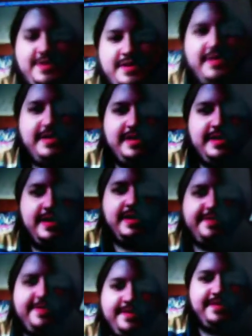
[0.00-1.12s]
It's
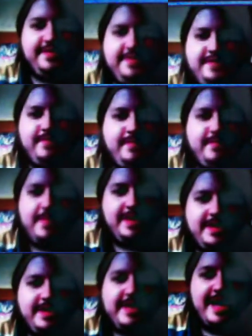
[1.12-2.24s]

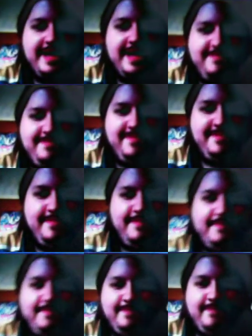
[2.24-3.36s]
yeah, mind
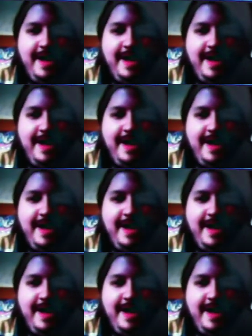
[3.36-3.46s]
blown.